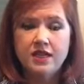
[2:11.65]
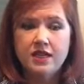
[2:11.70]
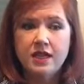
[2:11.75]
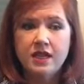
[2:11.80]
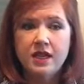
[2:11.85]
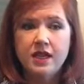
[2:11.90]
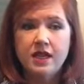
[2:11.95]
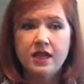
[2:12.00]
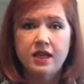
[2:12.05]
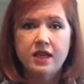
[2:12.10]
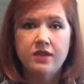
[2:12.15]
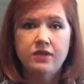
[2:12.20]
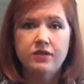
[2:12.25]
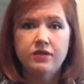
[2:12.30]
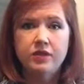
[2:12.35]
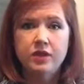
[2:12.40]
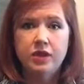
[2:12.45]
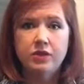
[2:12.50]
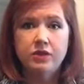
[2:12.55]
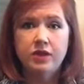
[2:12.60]
I kind of
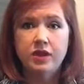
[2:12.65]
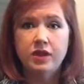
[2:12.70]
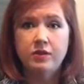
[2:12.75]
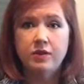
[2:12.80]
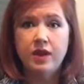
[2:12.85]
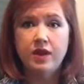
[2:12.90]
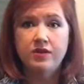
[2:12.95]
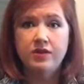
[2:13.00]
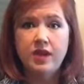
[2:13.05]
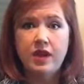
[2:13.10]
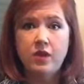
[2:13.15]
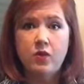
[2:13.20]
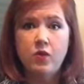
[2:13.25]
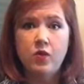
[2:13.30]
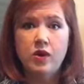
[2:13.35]
floated around that